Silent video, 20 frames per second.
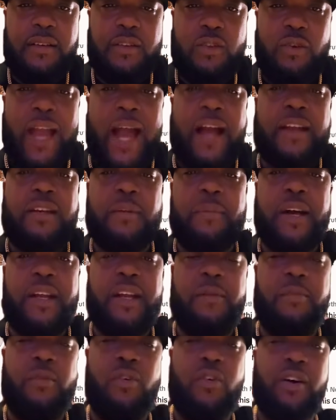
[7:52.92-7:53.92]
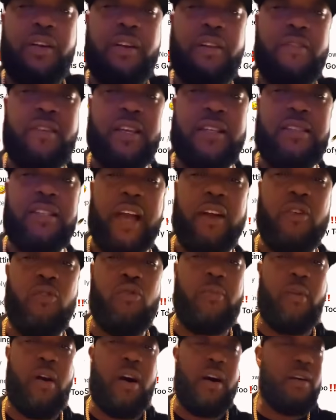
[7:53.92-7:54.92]
You got the Monday morning, just like
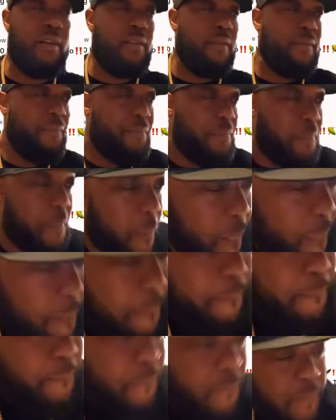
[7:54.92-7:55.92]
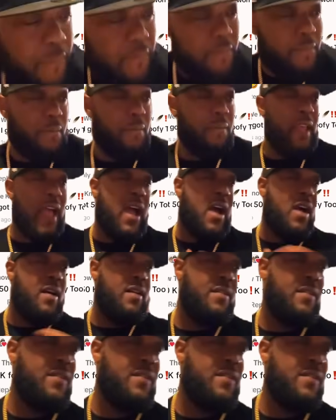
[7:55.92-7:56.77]
Umar. Now,